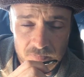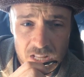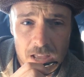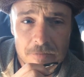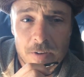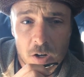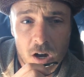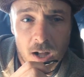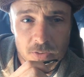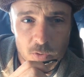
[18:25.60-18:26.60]
and fair
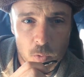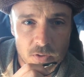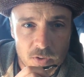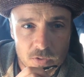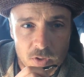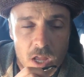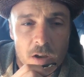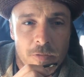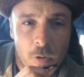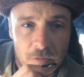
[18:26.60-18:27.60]
consequences
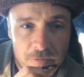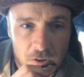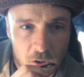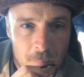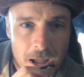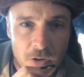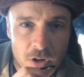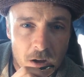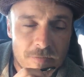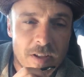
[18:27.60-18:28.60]
for a fair
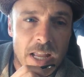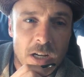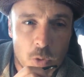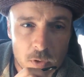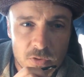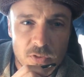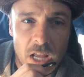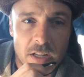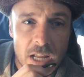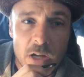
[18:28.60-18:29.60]
amount of increased
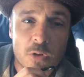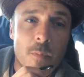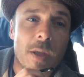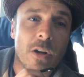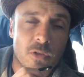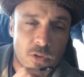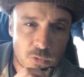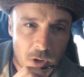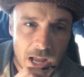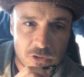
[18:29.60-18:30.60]
incremental
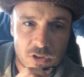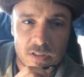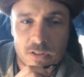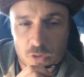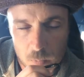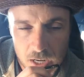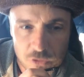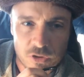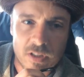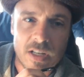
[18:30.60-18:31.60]
distraction and
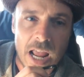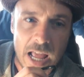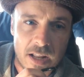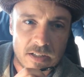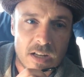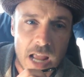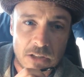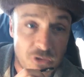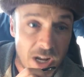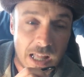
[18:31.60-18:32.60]
duration
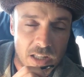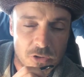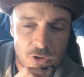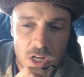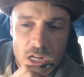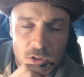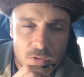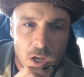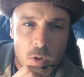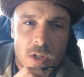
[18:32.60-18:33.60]
and challenge.
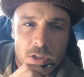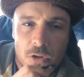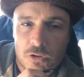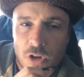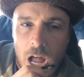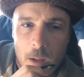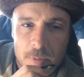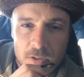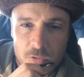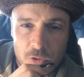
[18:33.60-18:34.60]
So your job
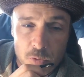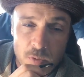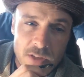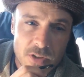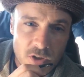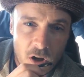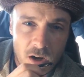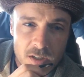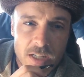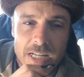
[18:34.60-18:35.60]
is to read the
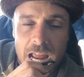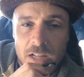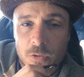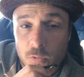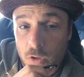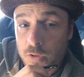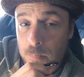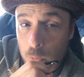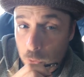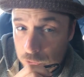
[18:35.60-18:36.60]
dog and start to
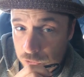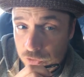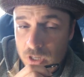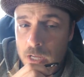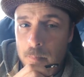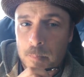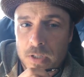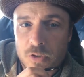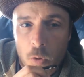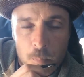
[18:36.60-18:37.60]
push,
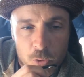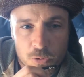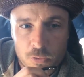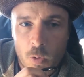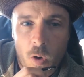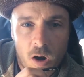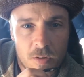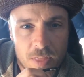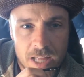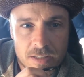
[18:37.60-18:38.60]
but don't push so
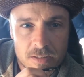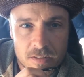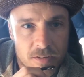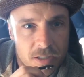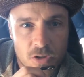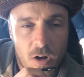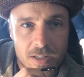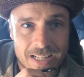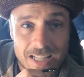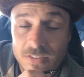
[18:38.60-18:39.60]
hard that the dog
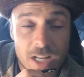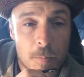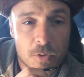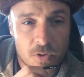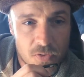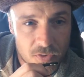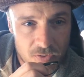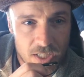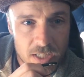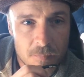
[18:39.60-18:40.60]
isn't able to
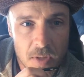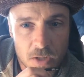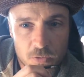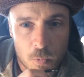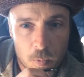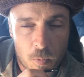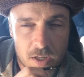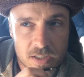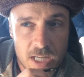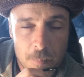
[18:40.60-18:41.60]
succeed. So we
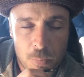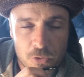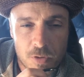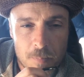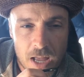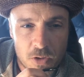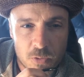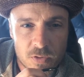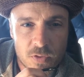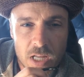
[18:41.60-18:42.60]
want to keep pushing
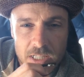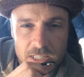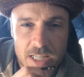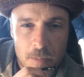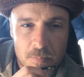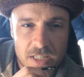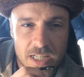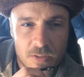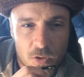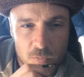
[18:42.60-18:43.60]
boundaries, keep
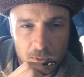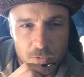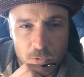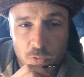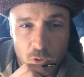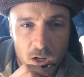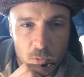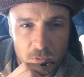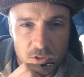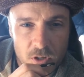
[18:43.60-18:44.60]
getting those muscles
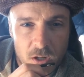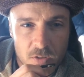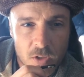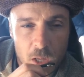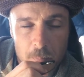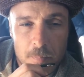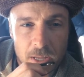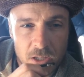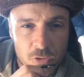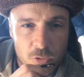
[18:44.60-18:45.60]
stronger with the dogs, but
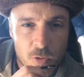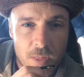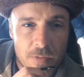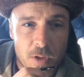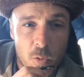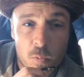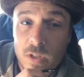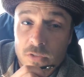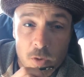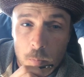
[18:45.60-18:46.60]
making sure that they're
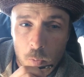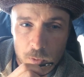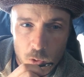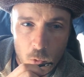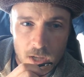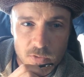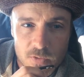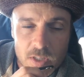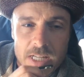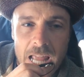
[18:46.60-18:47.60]
reasonable
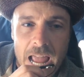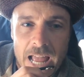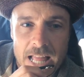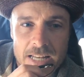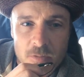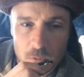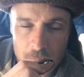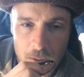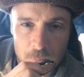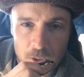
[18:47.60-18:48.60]
requests. And
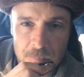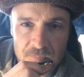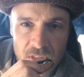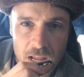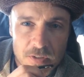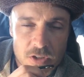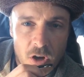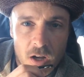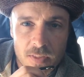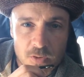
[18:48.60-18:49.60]
remember, if a
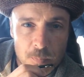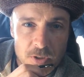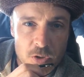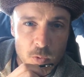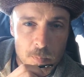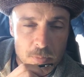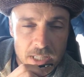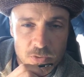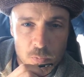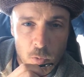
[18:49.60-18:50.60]
dog that's been doing
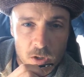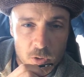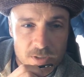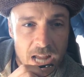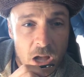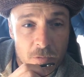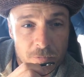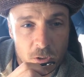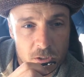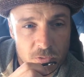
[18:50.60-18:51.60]
place work or down
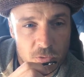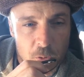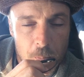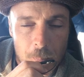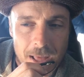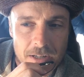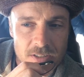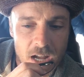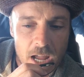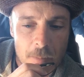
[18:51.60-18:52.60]
for a considerable amount of
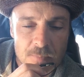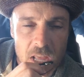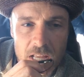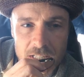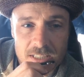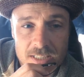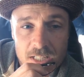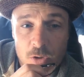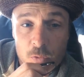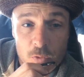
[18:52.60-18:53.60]
time
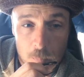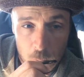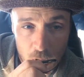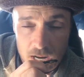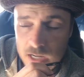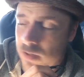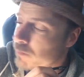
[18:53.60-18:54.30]
continues to break,